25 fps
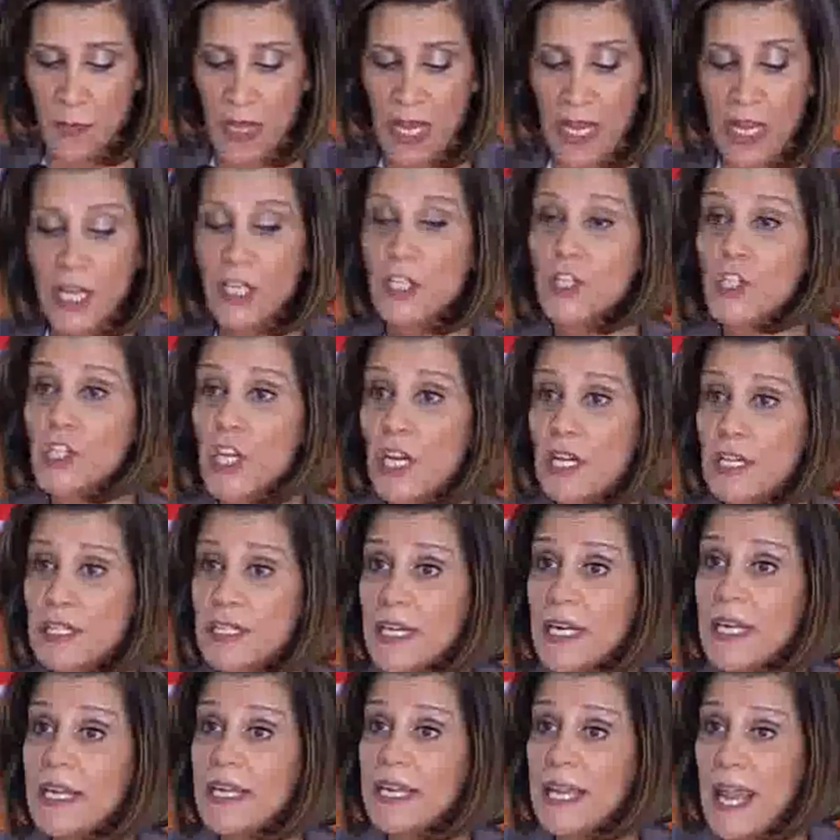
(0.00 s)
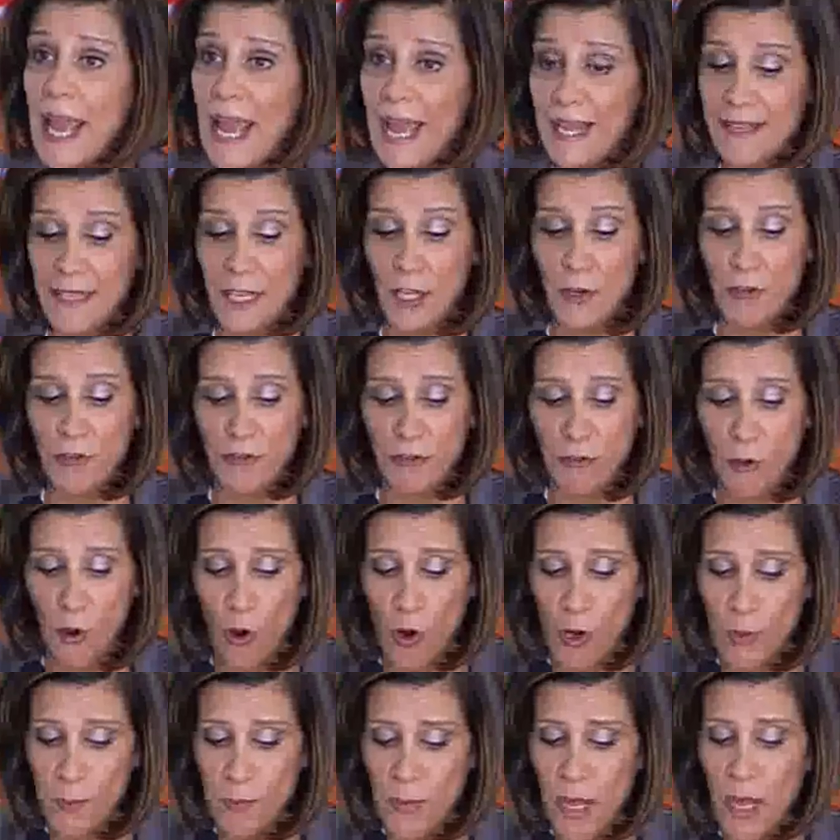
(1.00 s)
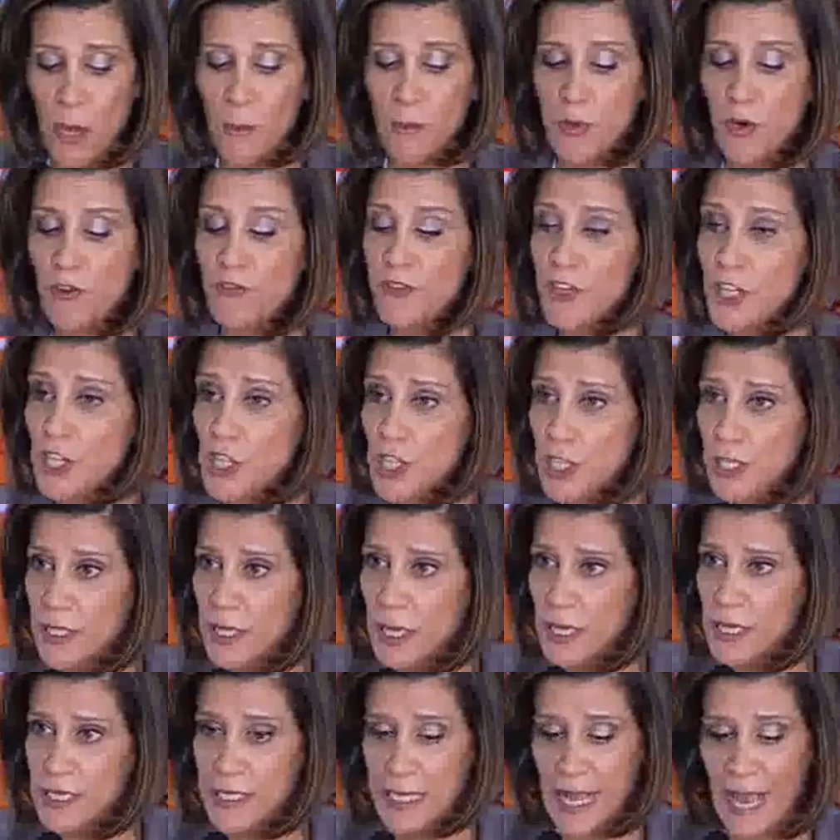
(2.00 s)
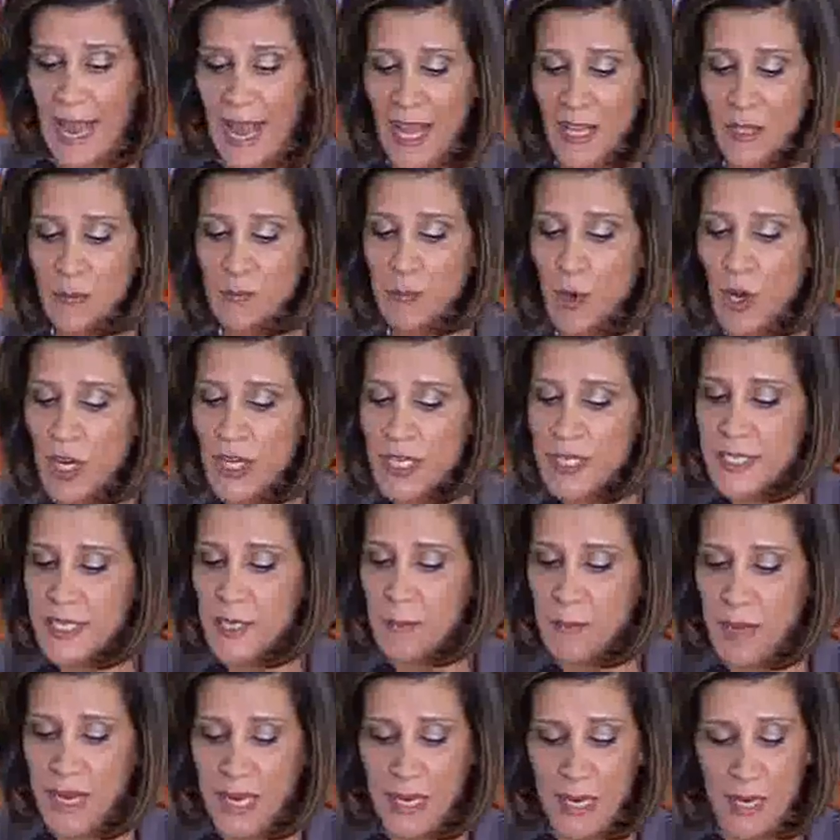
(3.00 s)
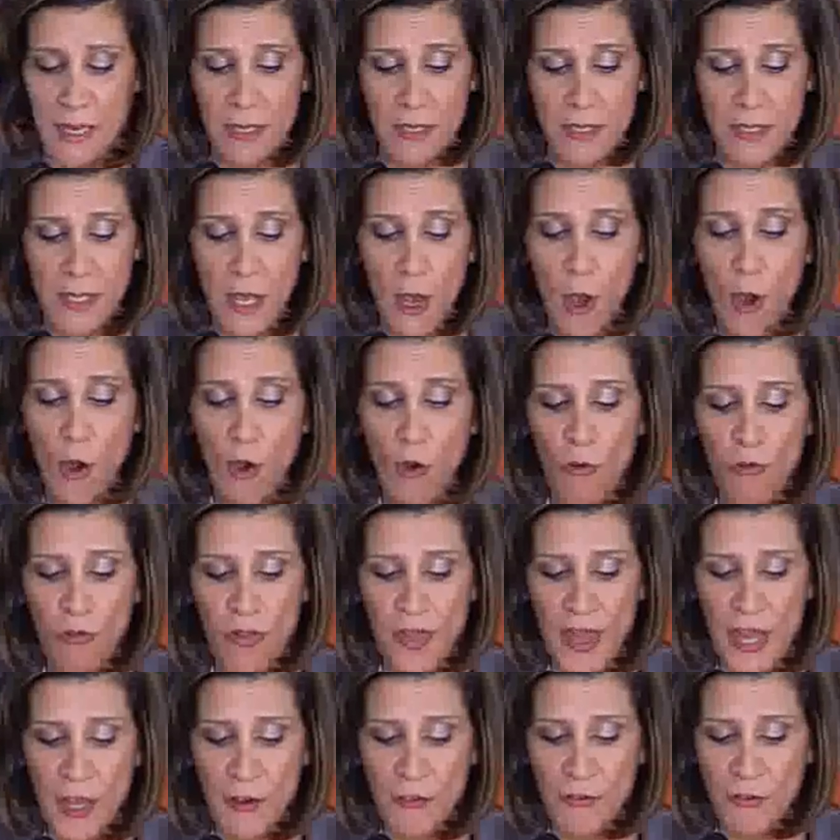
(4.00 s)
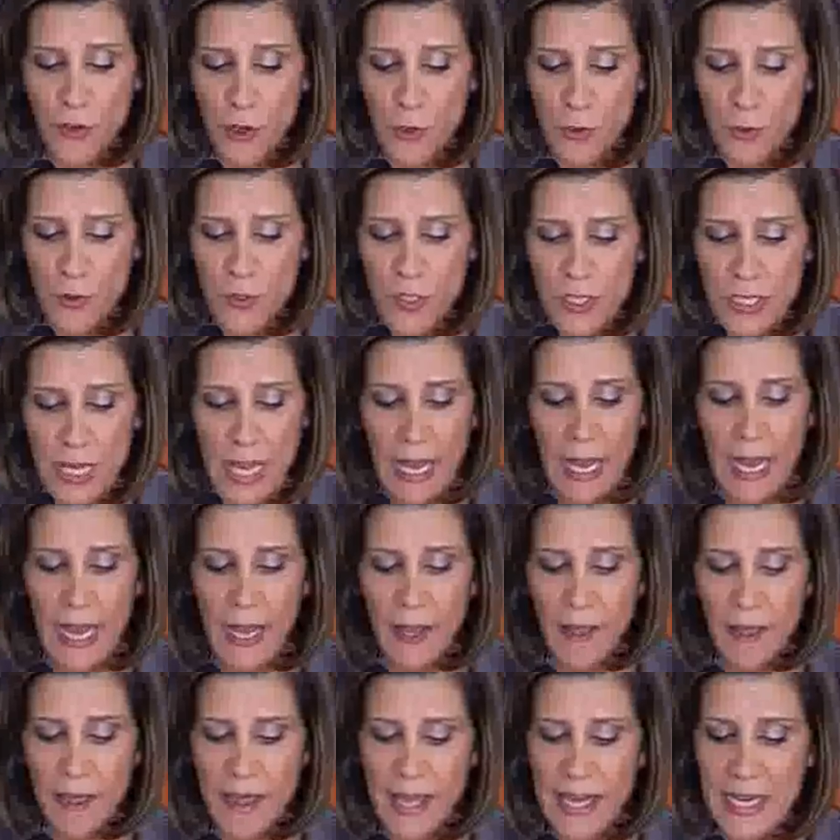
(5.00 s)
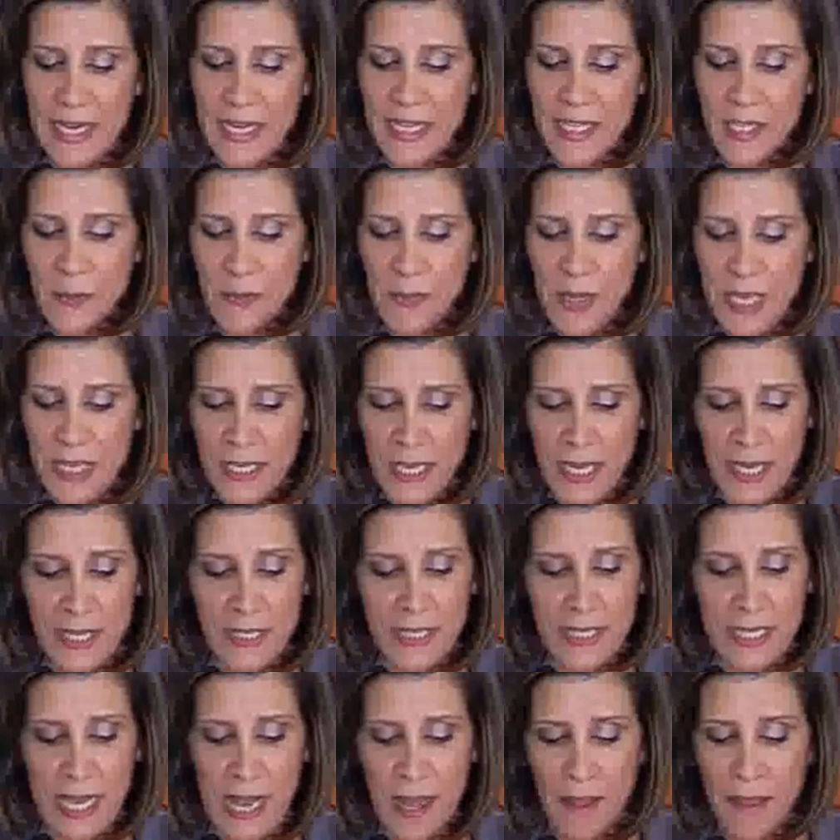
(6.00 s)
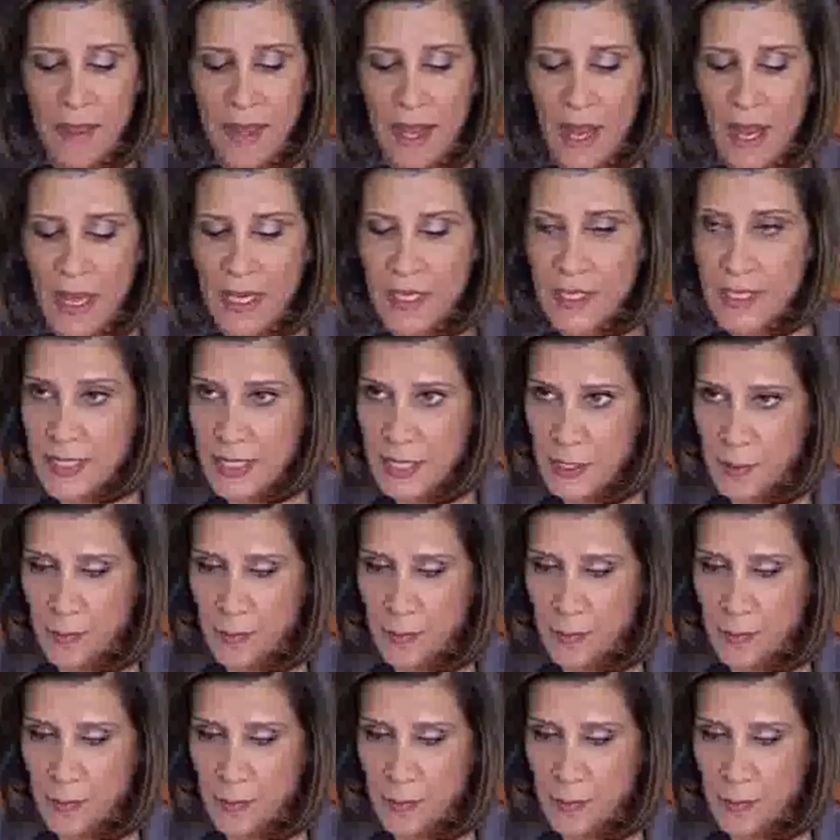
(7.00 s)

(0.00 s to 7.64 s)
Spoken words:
Children can inform professionals and policymakers of their views and their experience at the IC.